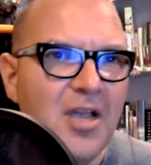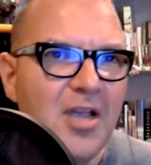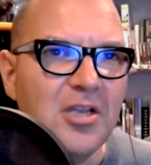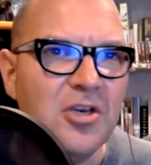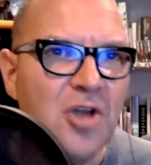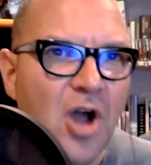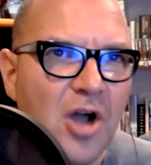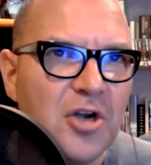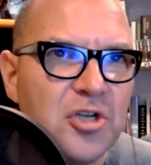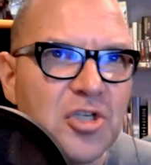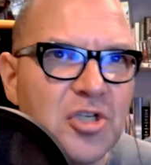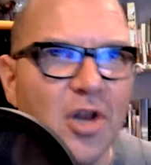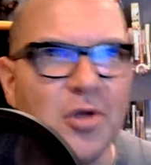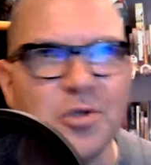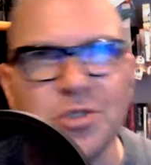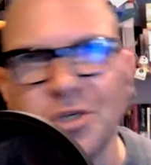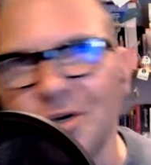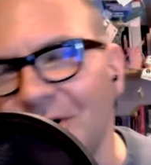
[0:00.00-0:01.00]

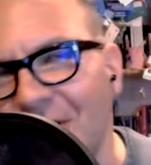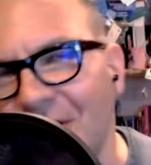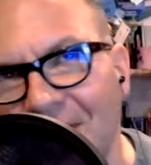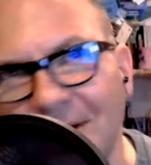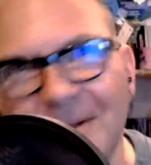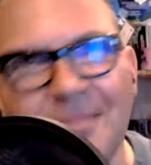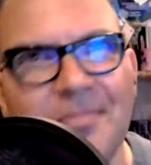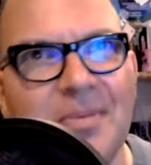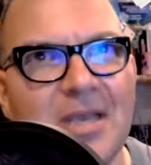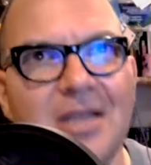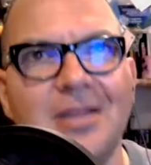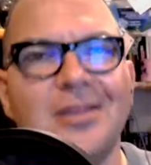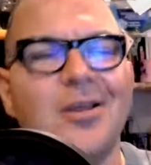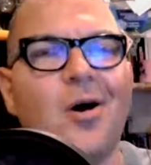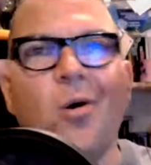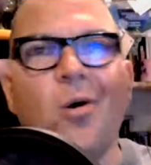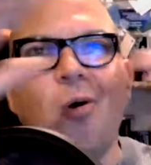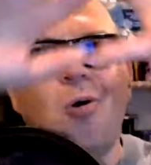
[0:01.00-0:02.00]
non-disclosure, non-compete,
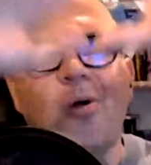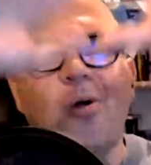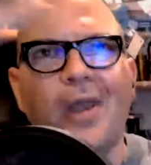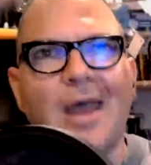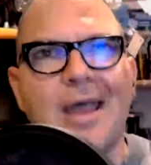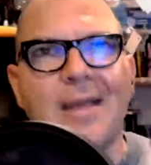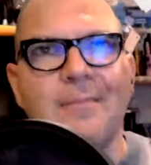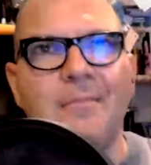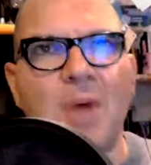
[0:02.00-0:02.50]
the whole like